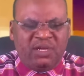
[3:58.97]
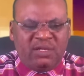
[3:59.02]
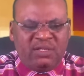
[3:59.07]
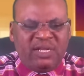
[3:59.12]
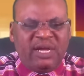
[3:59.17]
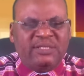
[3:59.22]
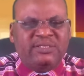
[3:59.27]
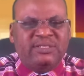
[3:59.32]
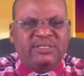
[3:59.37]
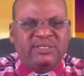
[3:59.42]

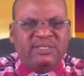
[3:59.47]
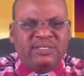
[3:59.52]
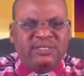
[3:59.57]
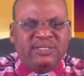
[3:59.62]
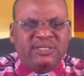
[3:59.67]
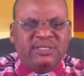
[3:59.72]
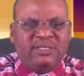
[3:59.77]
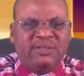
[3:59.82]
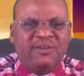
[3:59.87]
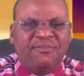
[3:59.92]
That
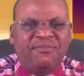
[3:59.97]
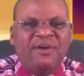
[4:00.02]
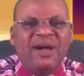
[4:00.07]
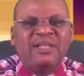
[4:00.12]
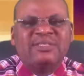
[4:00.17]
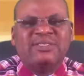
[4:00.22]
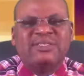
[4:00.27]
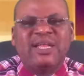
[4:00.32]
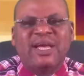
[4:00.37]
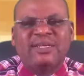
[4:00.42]
the
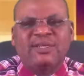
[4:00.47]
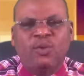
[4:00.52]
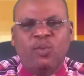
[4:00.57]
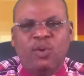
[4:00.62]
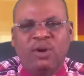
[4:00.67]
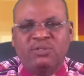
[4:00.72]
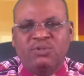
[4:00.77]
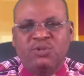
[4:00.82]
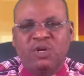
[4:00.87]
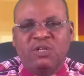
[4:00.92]
fact that the
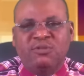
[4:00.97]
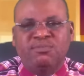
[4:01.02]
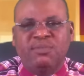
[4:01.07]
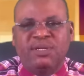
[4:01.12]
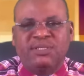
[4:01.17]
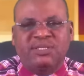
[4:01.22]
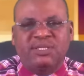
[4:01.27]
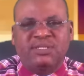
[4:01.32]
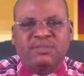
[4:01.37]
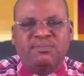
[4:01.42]
word
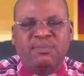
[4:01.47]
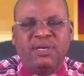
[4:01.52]
judgment is